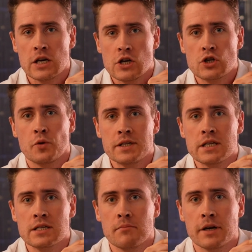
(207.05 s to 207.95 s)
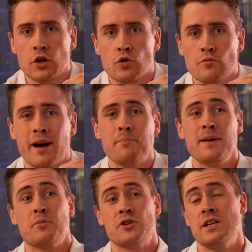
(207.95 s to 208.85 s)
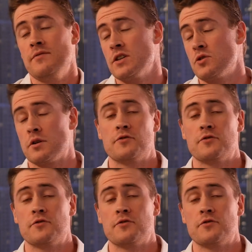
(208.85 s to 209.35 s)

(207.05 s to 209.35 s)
So this is somebody who might be perceived as sort of